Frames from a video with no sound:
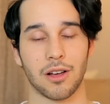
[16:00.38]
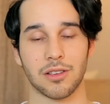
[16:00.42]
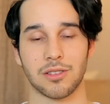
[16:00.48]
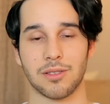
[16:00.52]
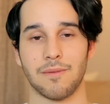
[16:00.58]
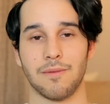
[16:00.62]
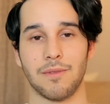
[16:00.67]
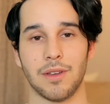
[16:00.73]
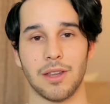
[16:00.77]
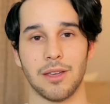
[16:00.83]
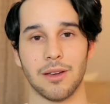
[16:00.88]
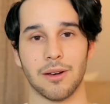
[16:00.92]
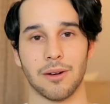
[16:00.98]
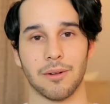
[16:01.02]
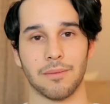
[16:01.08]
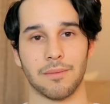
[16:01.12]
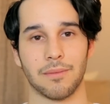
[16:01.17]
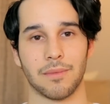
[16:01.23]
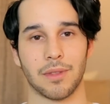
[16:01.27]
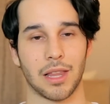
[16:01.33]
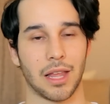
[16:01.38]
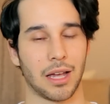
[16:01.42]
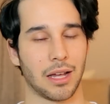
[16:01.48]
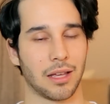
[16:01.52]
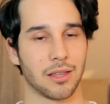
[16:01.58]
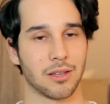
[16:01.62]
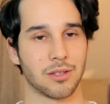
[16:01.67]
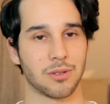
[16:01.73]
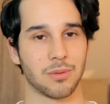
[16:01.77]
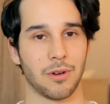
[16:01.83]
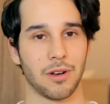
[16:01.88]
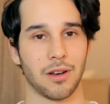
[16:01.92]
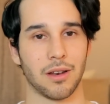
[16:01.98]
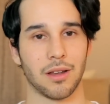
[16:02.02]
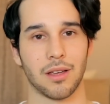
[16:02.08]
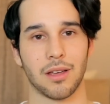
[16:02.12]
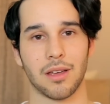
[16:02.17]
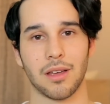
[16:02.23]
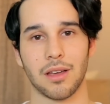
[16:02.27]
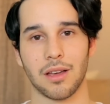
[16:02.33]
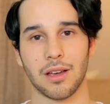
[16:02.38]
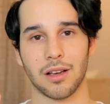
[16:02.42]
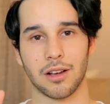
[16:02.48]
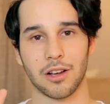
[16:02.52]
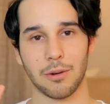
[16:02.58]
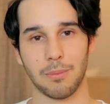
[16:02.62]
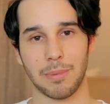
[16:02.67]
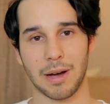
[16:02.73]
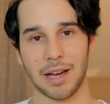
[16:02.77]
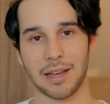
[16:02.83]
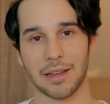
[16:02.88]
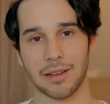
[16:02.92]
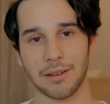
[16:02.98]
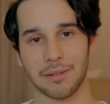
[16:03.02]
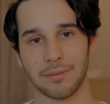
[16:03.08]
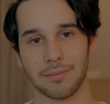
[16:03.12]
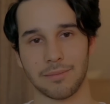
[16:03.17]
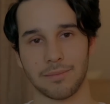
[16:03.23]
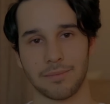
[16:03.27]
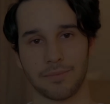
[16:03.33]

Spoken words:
awesome video like this one. Goodbye.